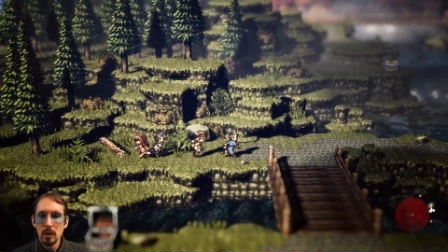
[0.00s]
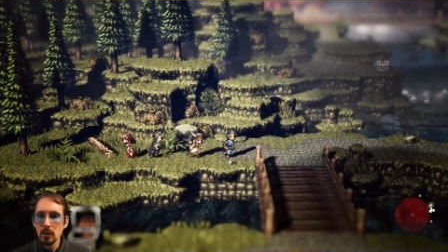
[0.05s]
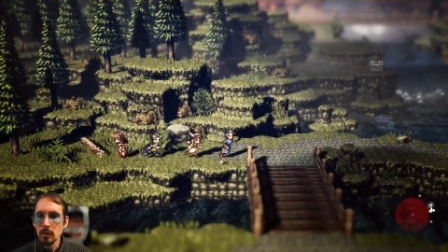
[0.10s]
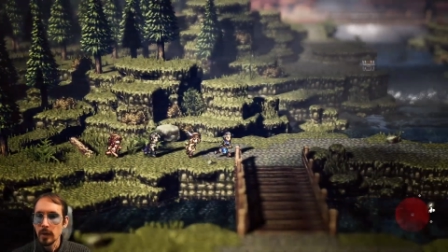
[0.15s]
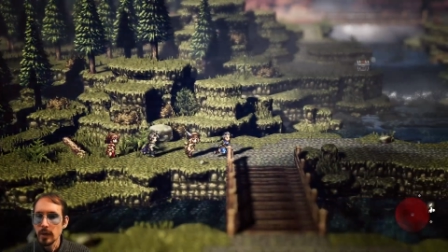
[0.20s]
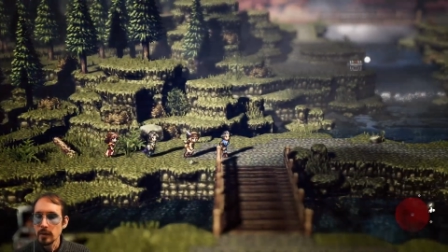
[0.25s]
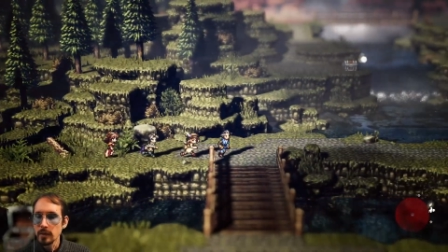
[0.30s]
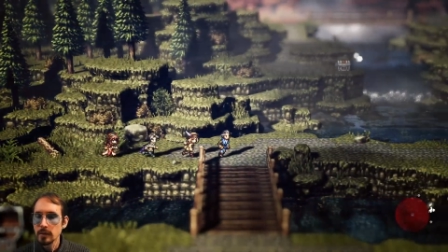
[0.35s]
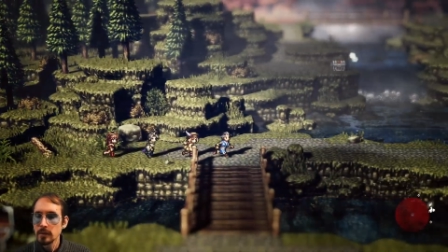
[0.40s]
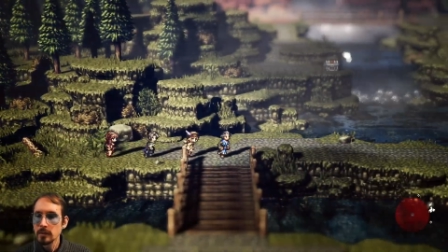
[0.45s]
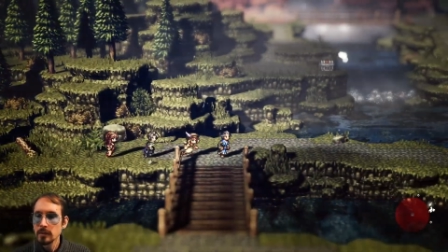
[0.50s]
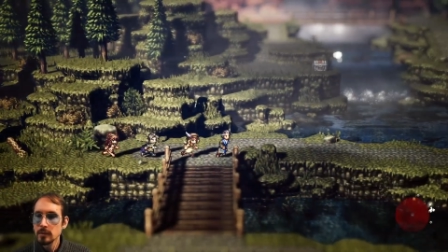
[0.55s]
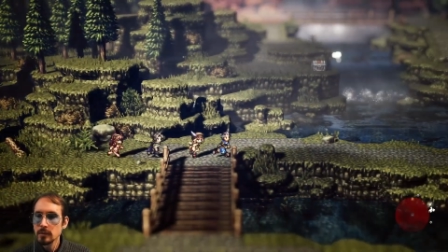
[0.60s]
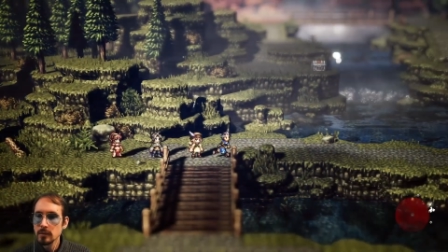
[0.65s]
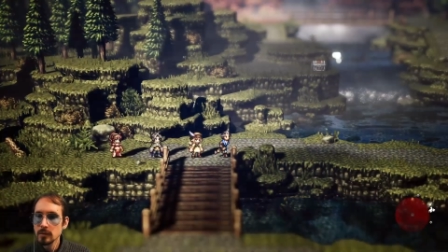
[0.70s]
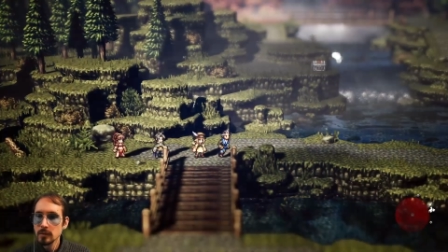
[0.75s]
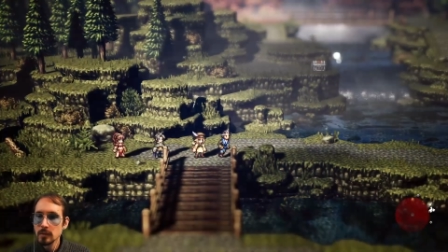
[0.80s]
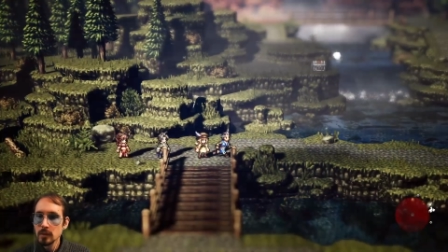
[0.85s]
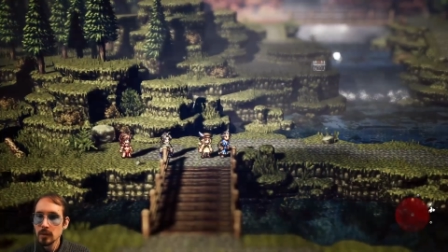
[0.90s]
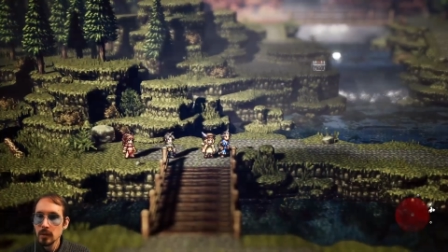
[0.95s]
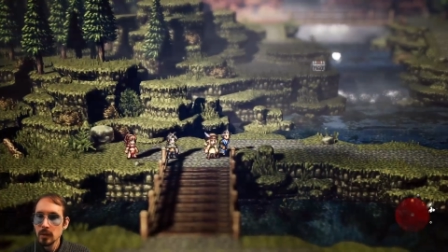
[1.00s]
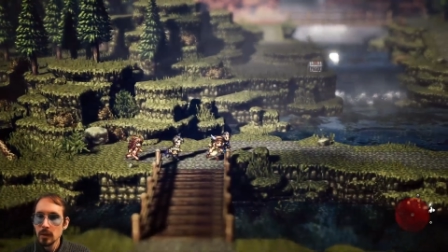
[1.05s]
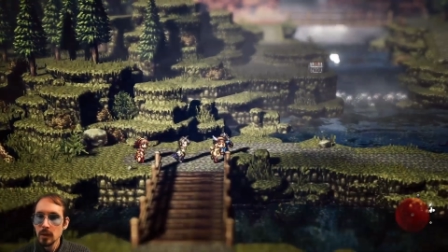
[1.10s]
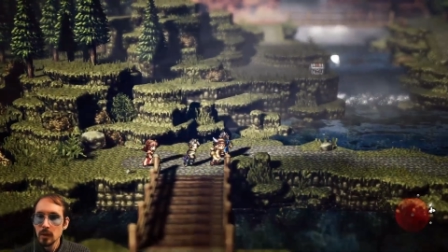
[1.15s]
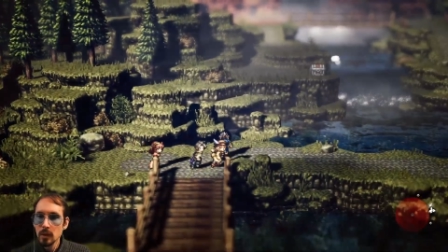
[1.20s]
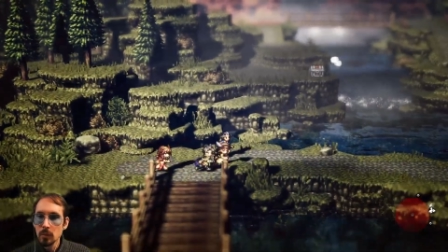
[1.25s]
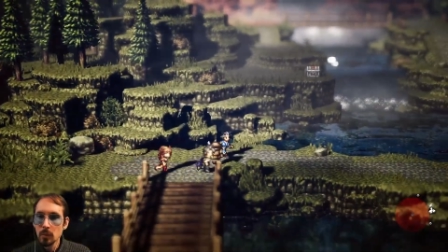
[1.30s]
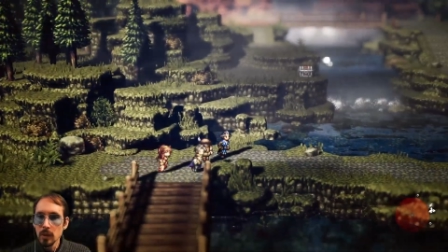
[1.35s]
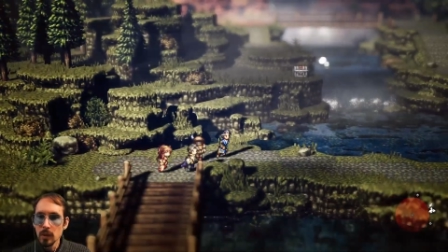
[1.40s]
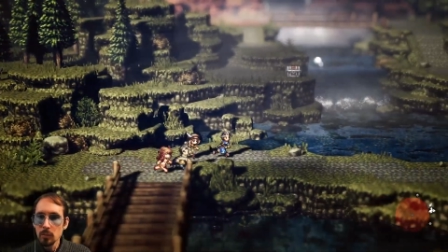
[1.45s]
All right.
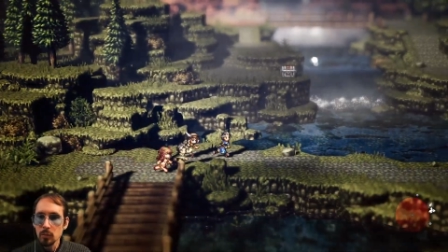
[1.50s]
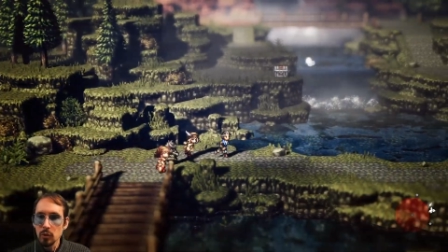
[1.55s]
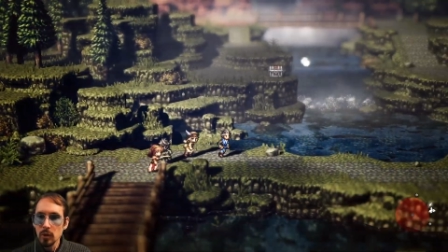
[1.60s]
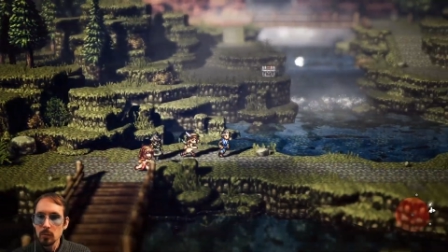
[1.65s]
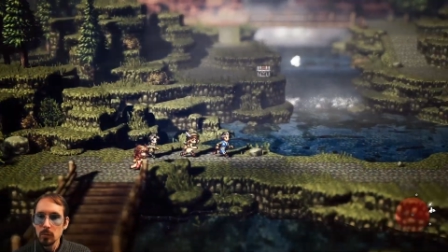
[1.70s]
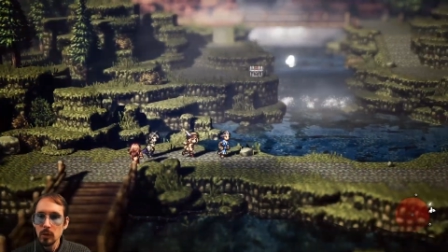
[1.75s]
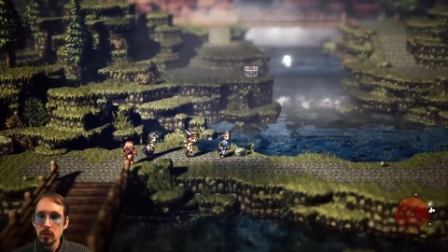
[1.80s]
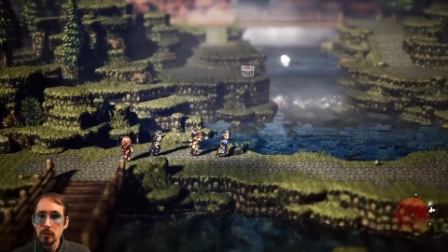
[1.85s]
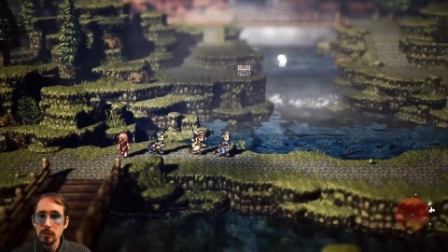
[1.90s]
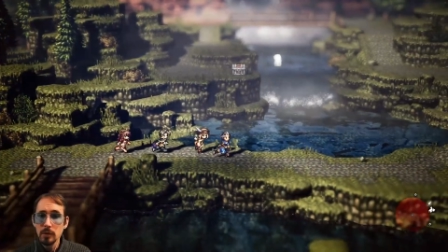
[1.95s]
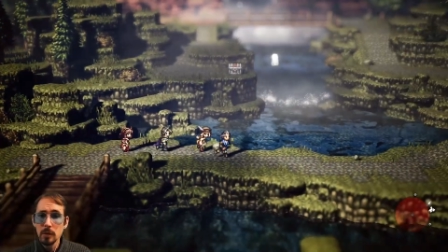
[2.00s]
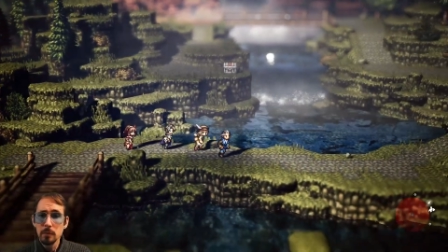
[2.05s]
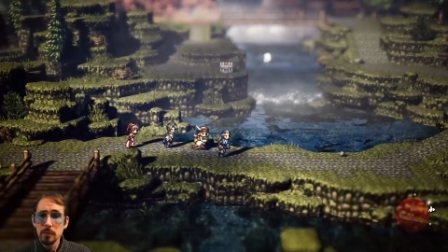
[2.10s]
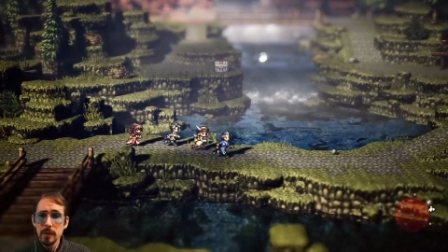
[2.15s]
Well, Primrose,